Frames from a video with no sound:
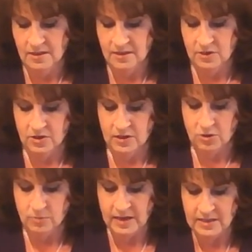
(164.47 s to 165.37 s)
then you got
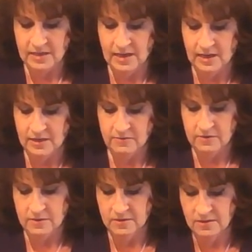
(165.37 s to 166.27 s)
to go back to adding
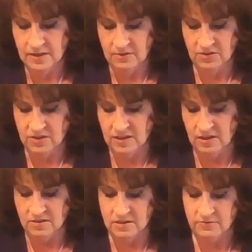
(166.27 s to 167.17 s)
everything else,